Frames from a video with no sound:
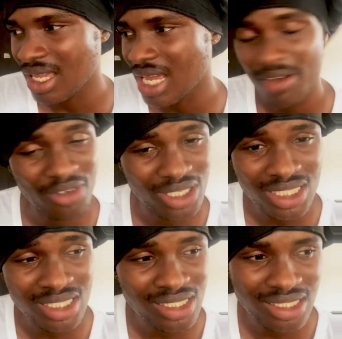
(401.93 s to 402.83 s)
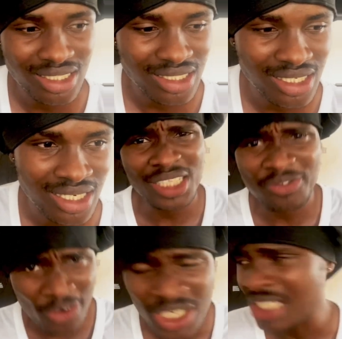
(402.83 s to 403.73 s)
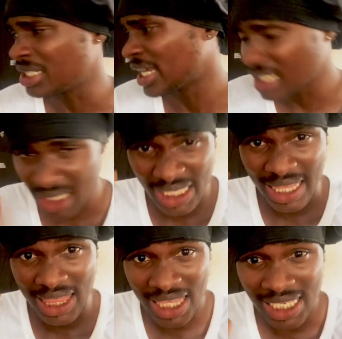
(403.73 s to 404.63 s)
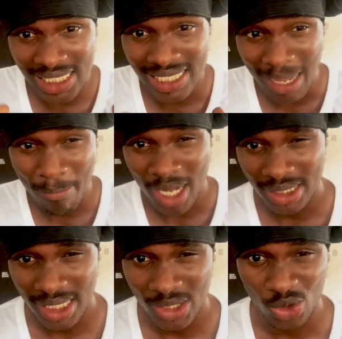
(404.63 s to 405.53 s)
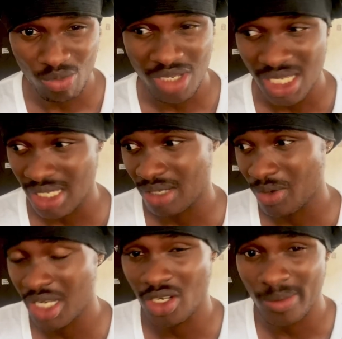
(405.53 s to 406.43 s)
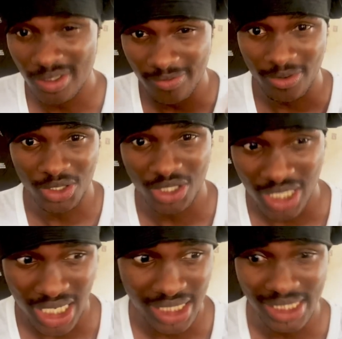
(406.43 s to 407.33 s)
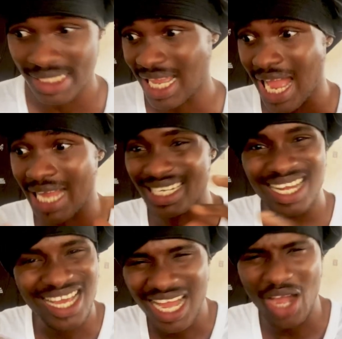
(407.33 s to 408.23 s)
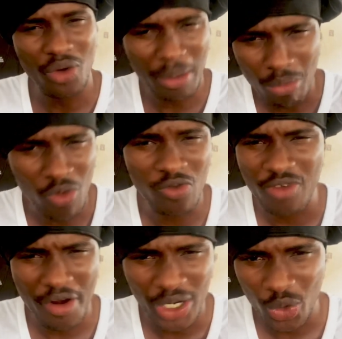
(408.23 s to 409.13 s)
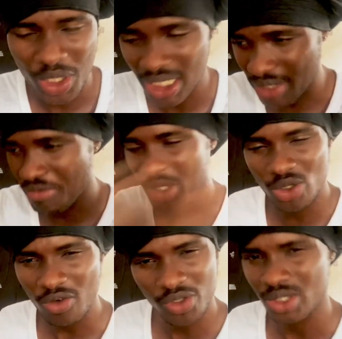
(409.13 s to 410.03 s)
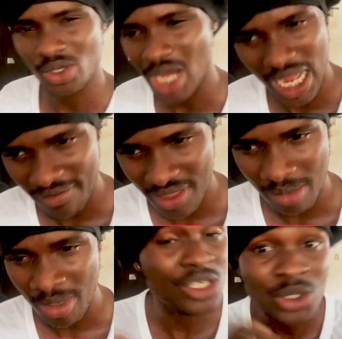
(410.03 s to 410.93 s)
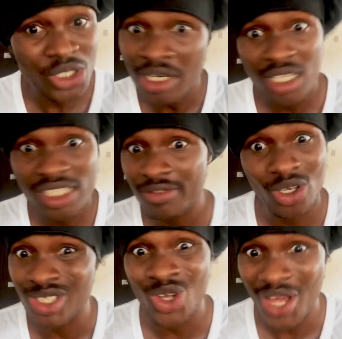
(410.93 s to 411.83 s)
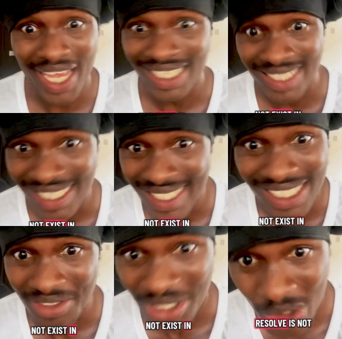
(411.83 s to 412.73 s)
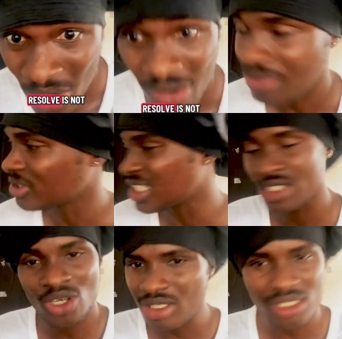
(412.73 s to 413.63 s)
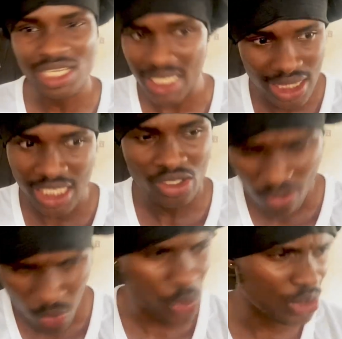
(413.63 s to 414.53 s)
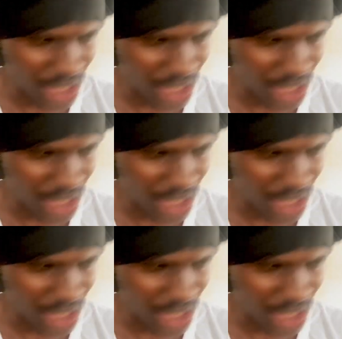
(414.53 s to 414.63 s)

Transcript: after this. It's funny, like the things that matter to me when it comes to functionalities and how I move very quickly, Resolve does not have them. The alternative does not exist in Resolve. It's not a thing of, oh, you